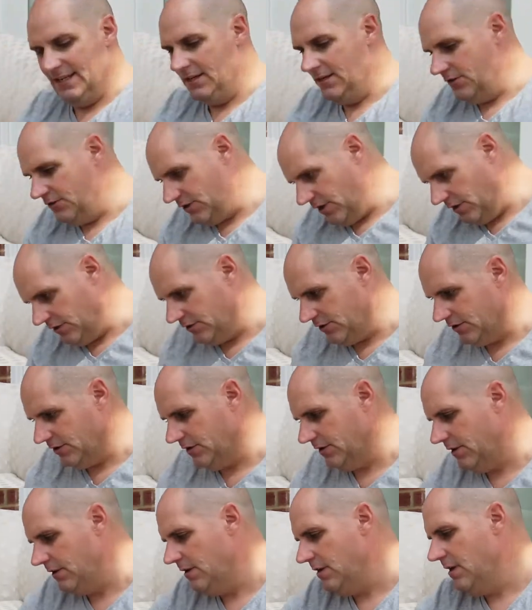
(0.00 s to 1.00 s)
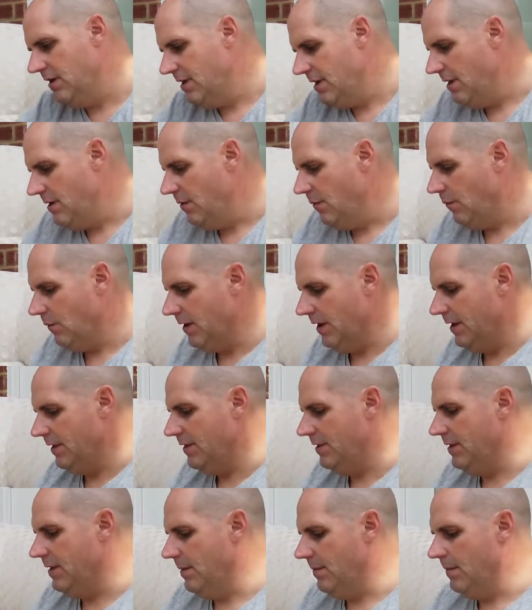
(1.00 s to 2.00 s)
in conjunction
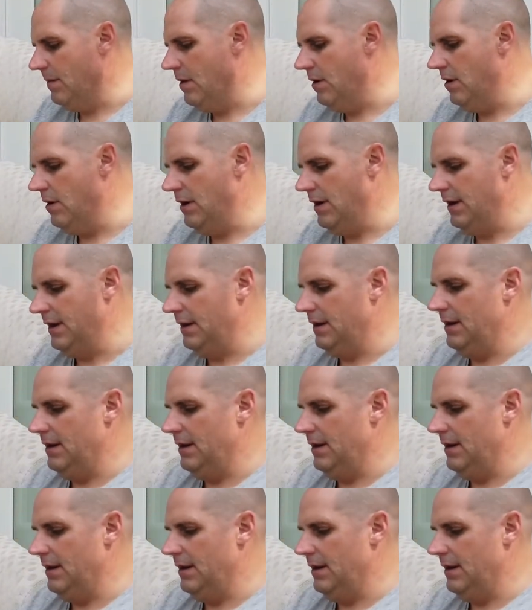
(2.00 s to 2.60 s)
with my